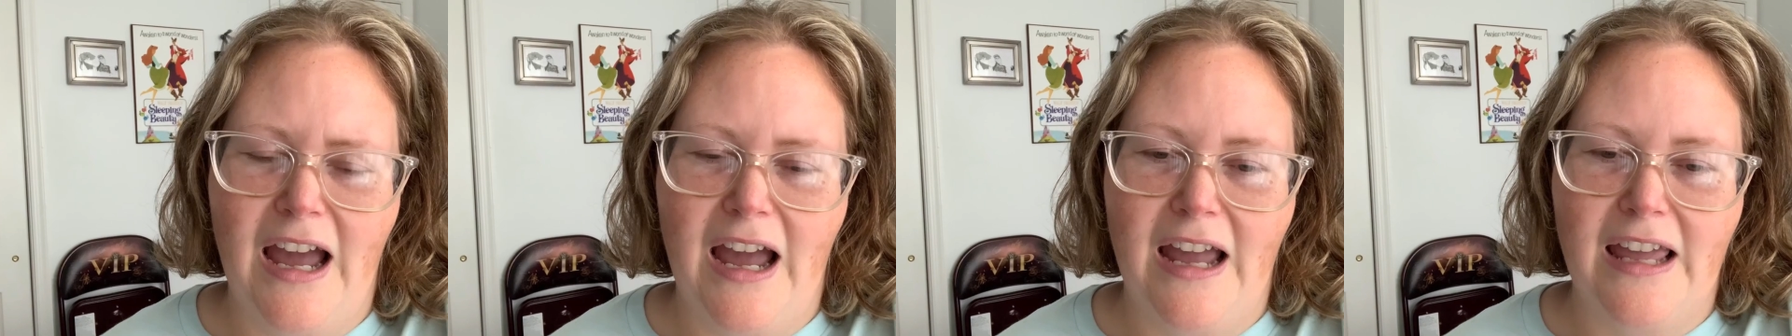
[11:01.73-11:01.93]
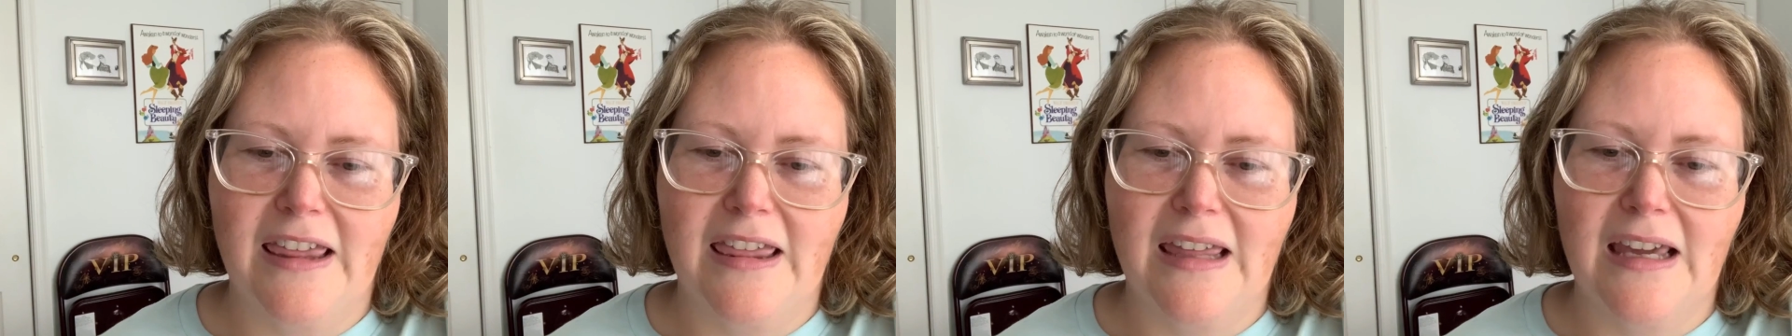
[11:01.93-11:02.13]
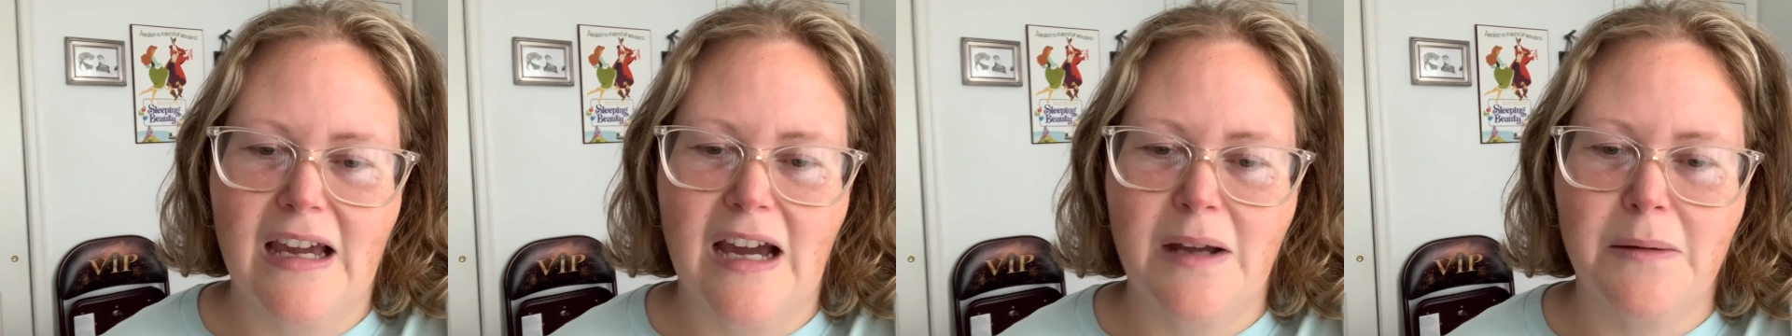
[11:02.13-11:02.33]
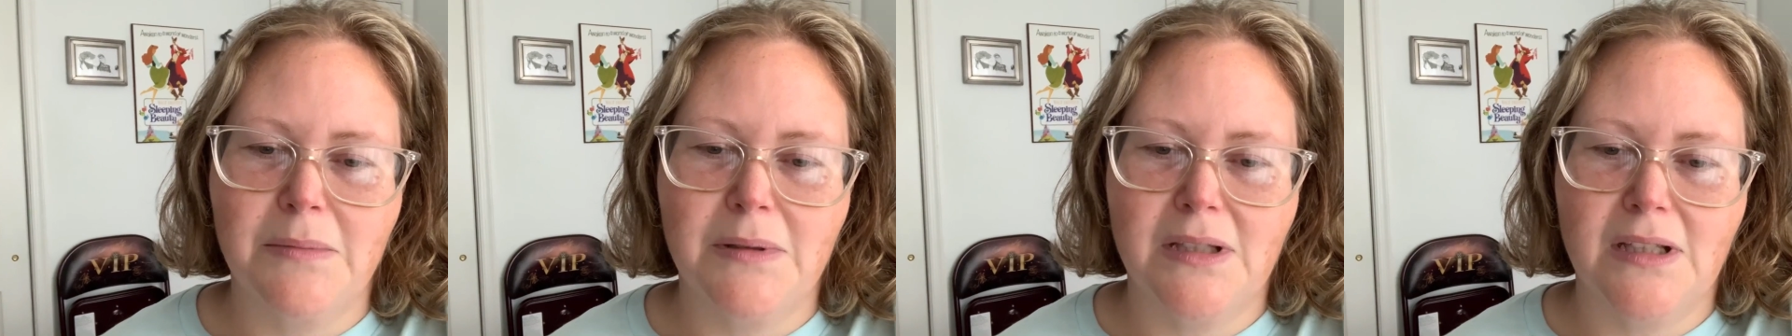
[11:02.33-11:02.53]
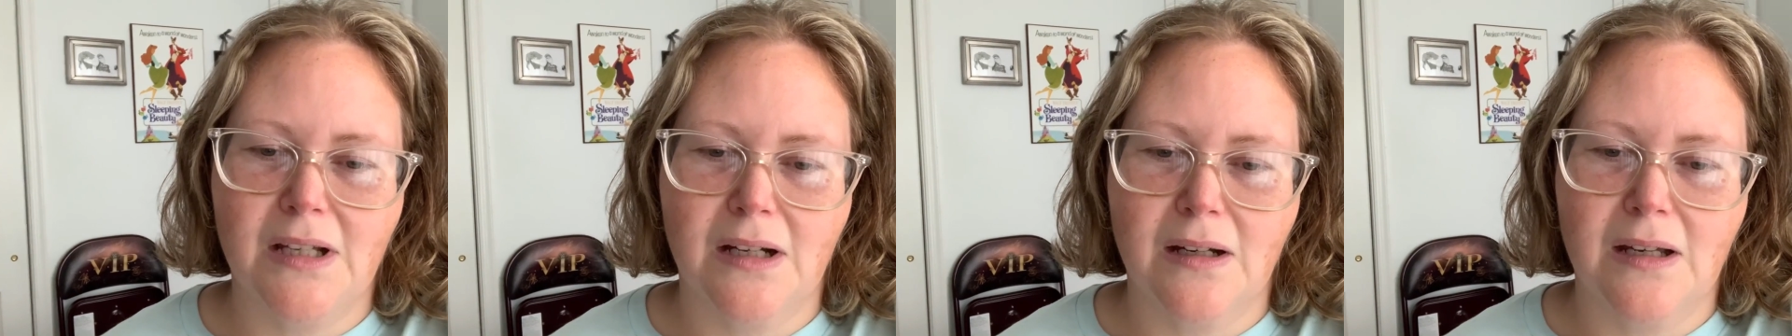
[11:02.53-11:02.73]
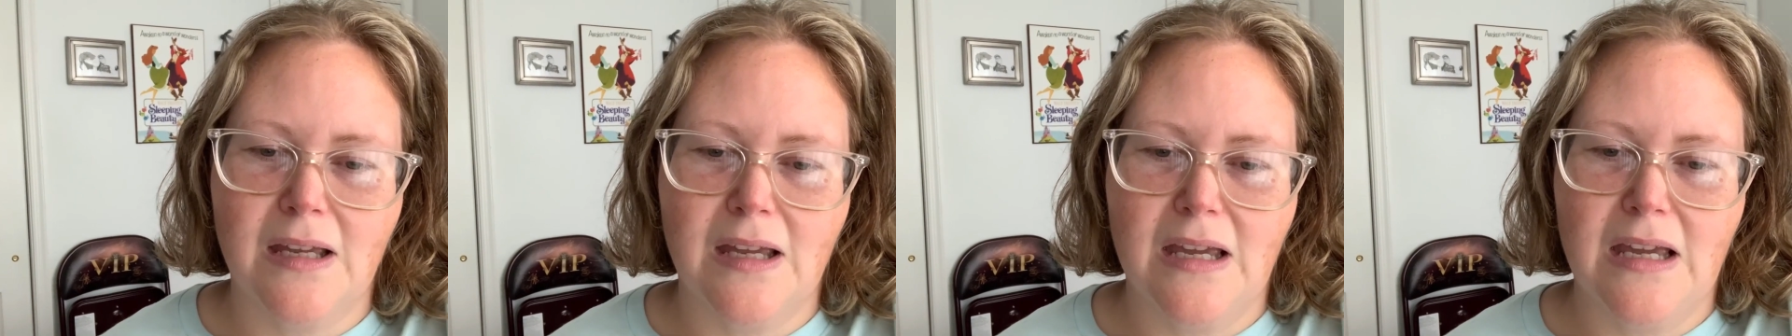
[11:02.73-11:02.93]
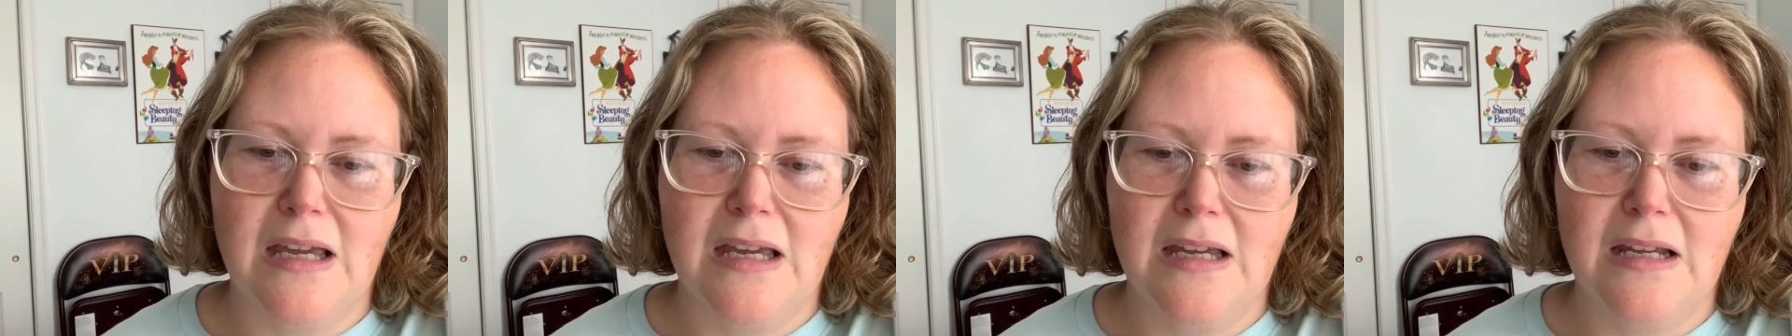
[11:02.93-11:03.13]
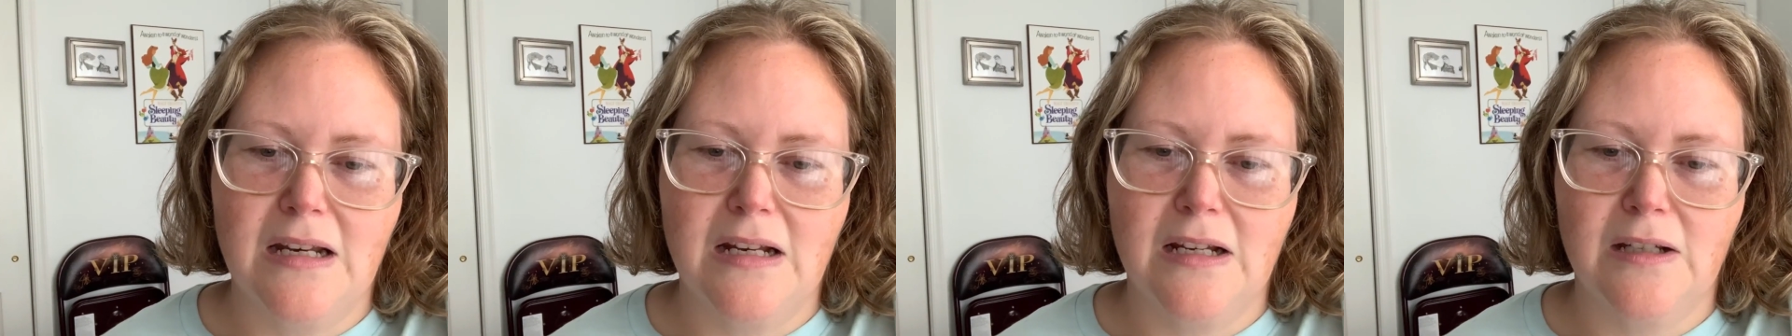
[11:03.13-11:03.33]
I think I'm stuck
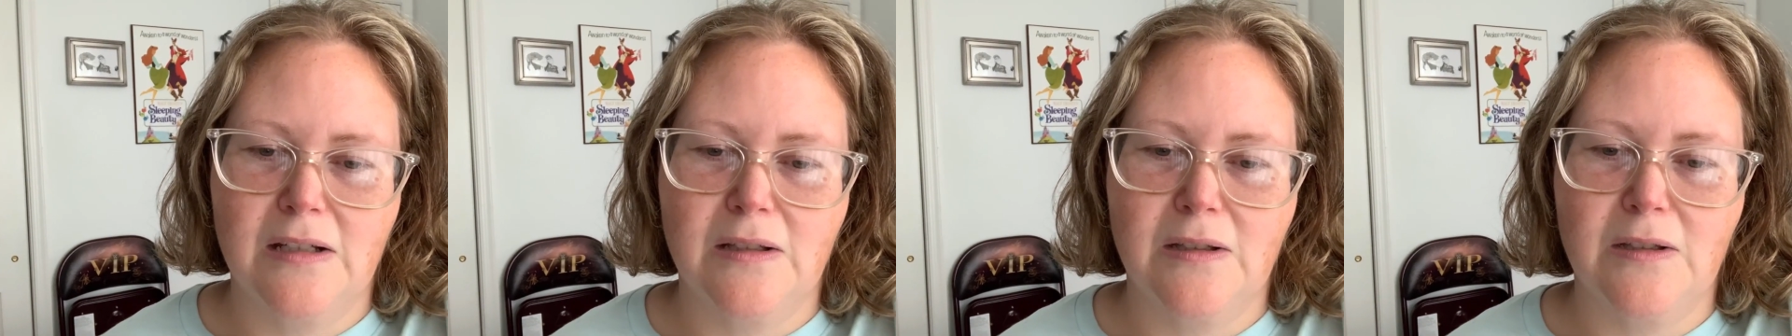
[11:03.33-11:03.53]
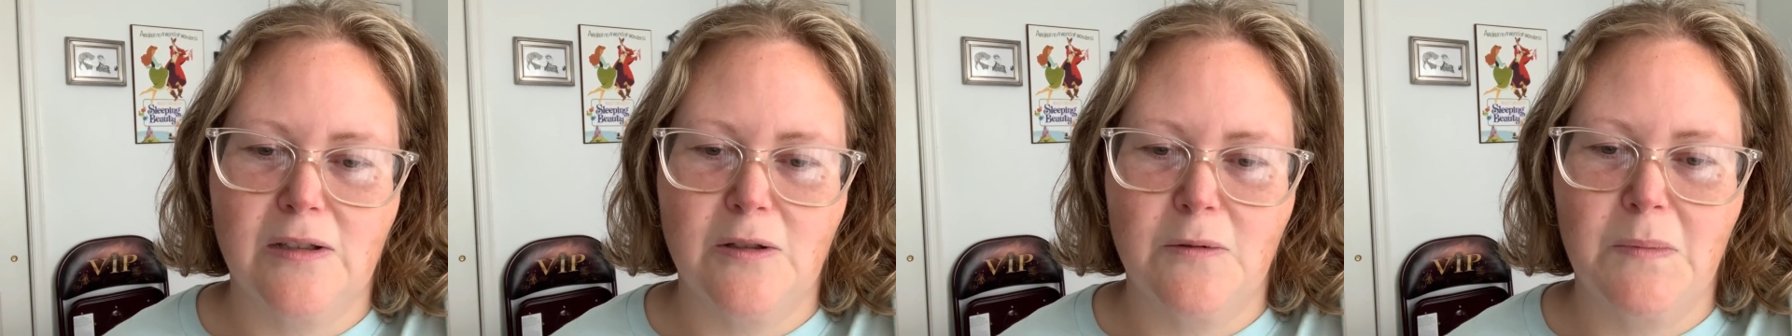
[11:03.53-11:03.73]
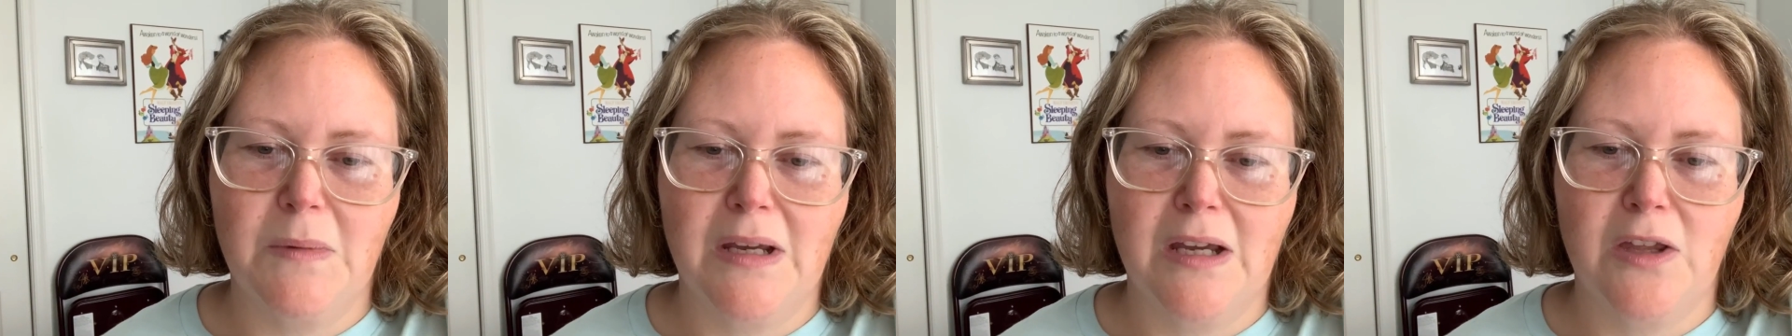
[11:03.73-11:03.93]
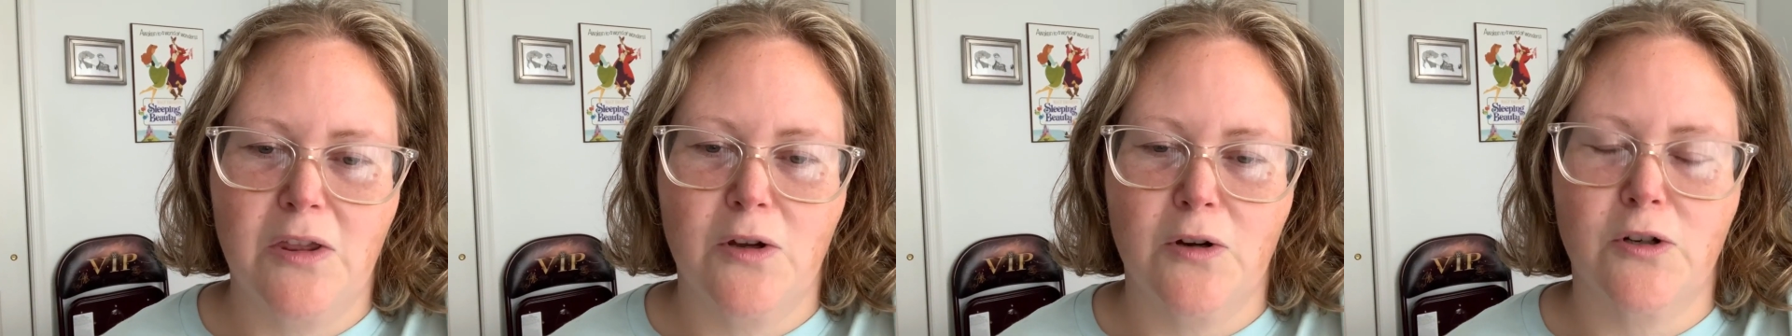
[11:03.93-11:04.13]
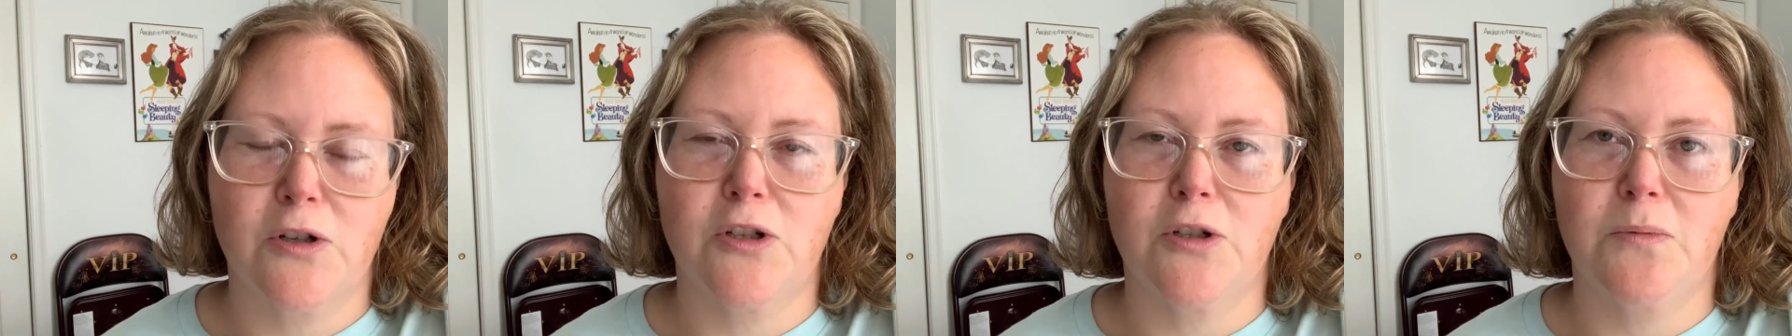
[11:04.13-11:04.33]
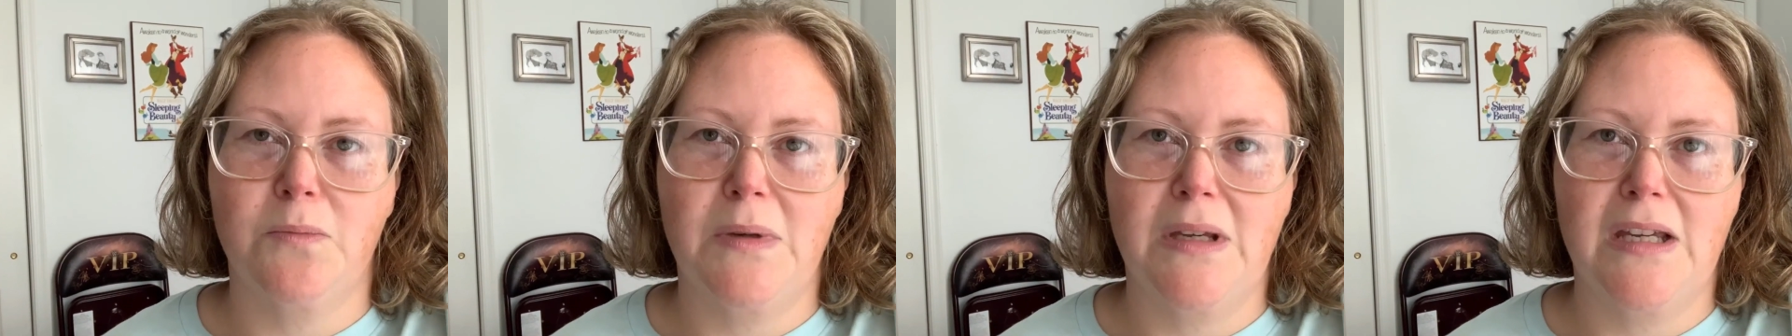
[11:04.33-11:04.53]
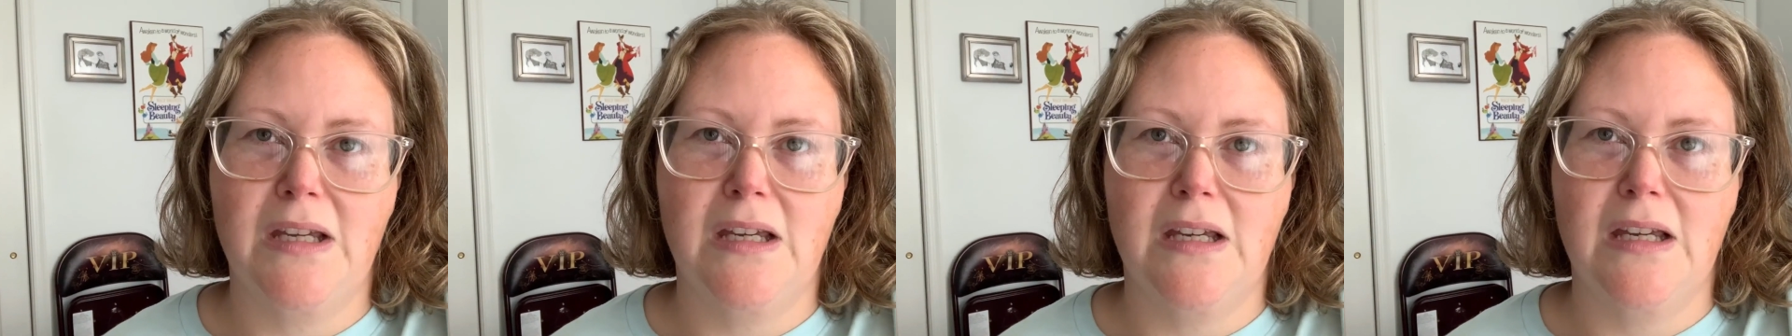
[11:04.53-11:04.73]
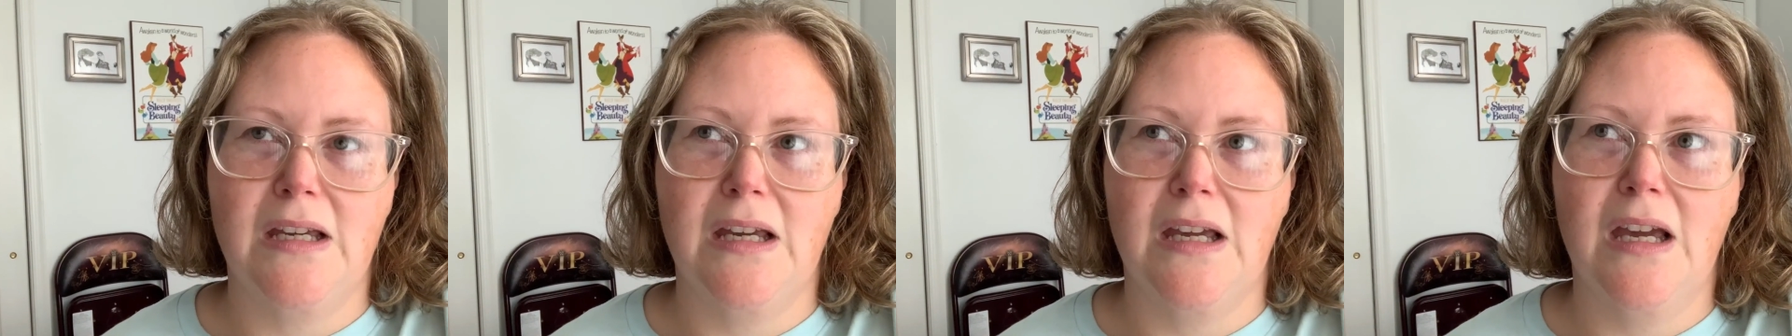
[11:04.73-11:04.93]
in assuming there should
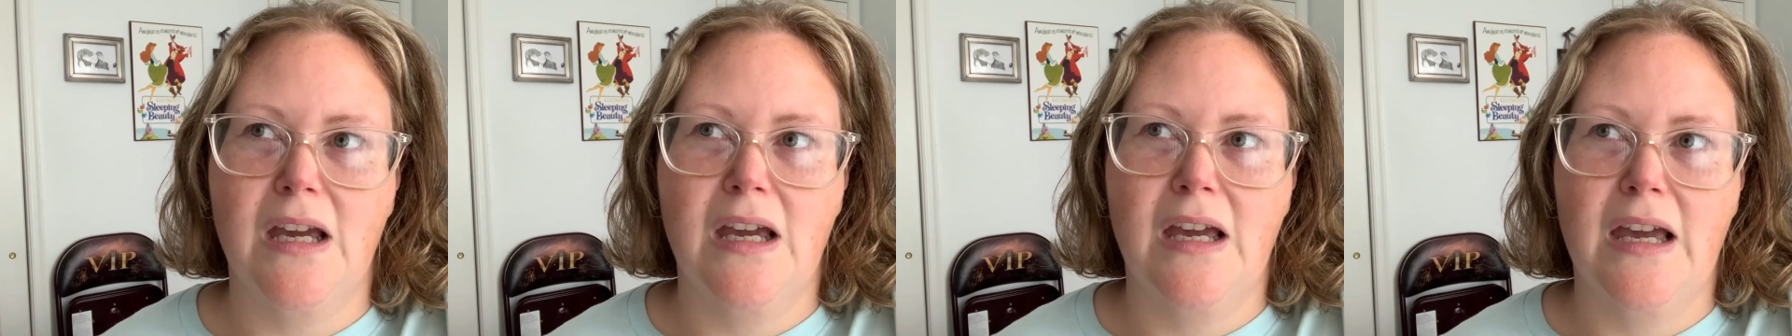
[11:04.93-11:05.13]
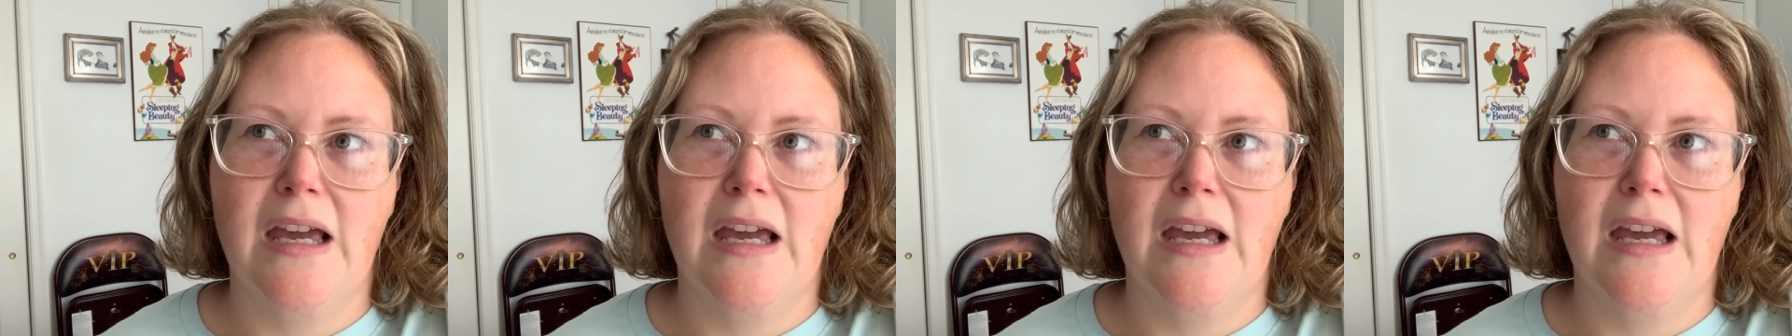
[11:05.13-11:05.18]
be